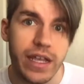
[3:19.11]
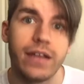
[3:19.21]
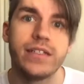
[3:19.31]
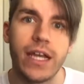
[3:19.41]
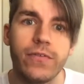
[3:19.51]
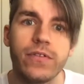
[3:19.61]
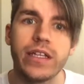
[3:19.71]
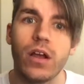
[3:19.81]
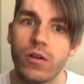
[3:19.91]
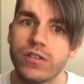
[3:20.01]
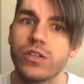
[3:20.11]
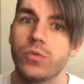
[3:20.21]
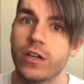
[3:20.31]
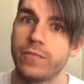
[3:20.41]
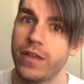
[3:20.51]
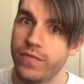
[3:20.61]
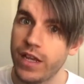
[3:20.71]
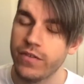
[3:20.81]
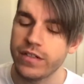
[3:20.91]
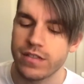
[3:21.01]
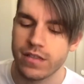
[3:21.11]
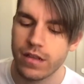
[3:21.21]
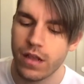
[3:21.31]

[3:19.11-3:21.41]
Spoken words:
and definitely also one of my favorites